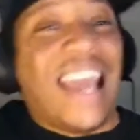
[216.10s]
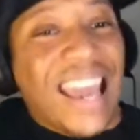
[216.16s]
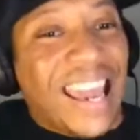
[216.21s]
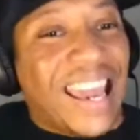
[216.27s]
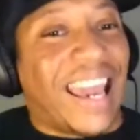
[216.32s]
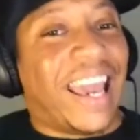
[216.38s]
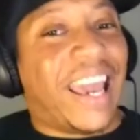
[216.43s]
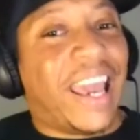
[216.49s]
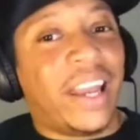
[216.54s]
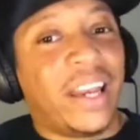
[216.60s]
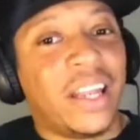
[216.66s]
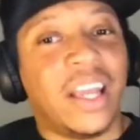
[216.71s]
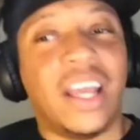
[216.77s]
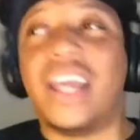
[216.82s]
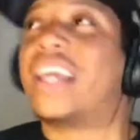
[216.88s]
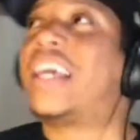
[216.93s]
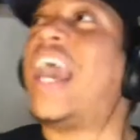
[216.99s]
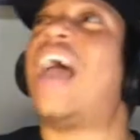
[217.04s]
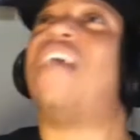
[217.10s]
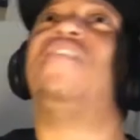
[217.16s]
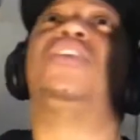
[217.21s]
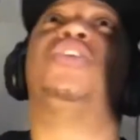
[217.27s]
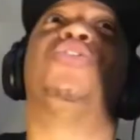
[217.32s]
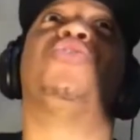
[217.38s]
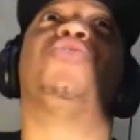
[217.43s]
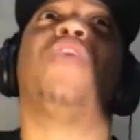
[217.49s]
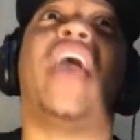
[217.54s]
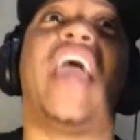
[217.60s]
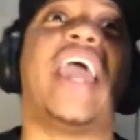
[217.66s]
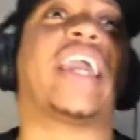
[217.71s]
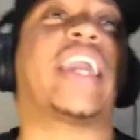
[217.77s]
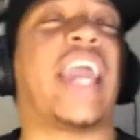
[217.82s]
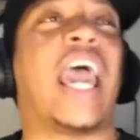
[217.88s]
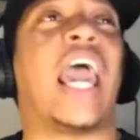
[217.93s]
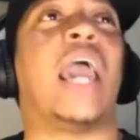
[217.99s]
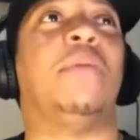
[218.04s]
Then Kevin
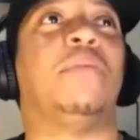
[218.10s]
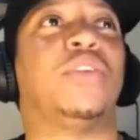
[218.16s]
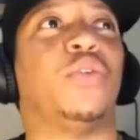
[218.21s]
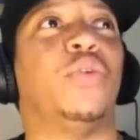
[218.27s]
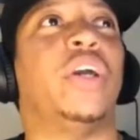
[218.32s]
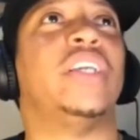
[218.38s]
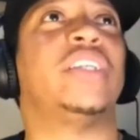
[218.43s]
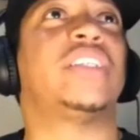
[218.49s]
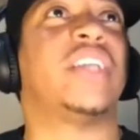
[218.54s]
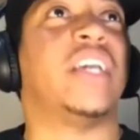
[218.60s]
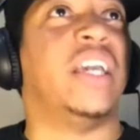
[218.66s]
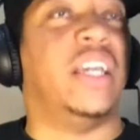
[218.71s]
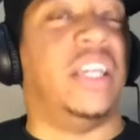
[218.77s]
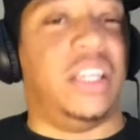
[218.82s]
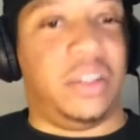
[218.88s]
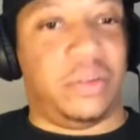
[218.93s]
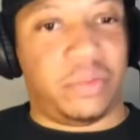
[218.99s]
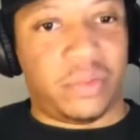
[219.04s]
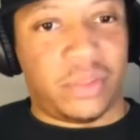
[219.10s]
Durant came to his team.